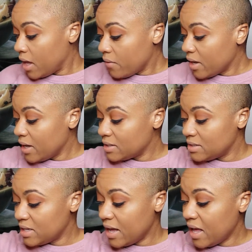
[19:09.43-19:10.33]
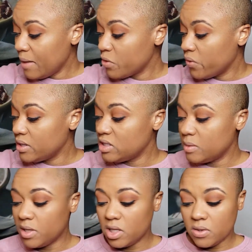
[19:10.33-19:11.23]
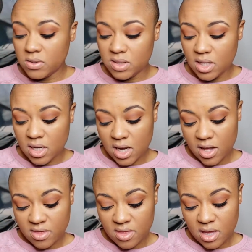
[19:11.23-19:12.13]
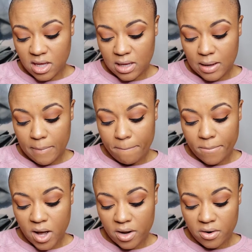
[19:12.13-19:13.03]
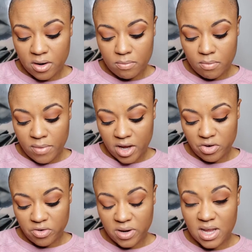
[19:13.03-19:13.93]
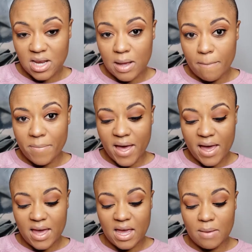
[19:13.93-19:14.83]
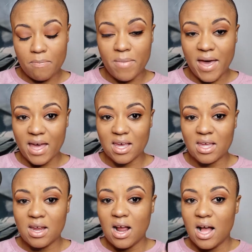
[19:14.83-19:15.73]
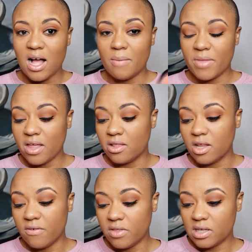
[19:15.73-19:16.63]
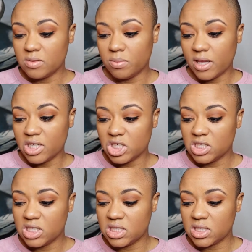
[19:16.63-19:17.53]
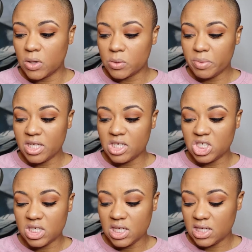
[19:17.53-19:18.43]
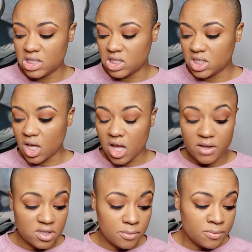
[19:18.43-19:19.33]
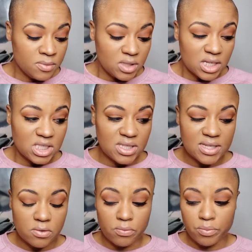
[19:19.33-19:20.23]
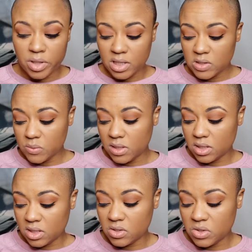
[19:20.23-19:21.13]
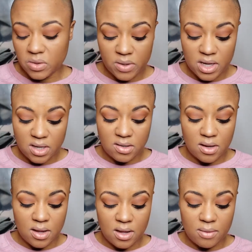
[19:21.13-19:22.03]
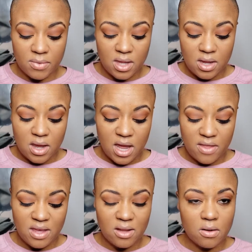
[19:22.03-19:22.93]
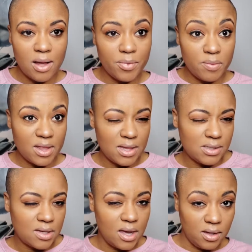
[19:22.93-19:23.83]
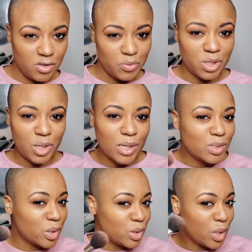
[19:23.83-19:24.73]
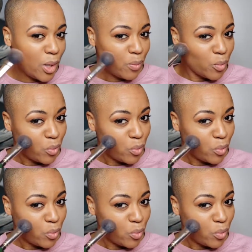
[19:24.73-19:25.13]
Okay, today I'm going to be using the Modern Mandarin by MAC. I love this blush. It's so peachy and soft. It just has a really sweet look to it. And I think it'll complement these eyes really nicely today.